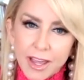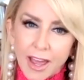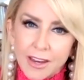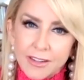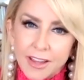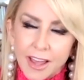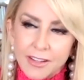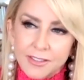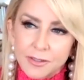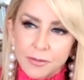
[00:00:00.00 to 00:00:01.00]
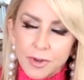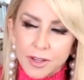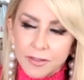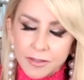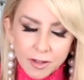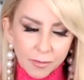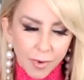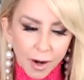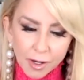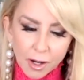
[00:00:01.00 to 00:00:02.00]
And as we, you
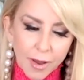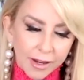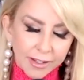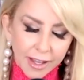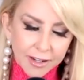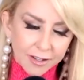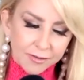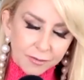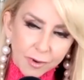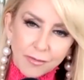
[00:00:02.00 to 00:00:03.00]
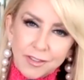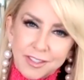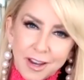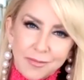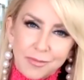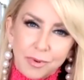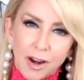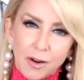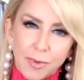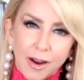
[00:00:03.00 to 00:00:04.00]
might want to go back again to reference that
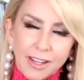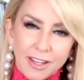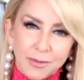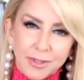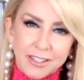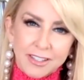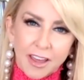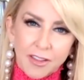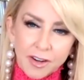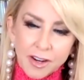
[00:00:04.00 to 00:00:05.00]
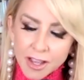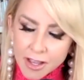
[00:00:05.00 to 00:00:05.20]
prior podcast that we did together,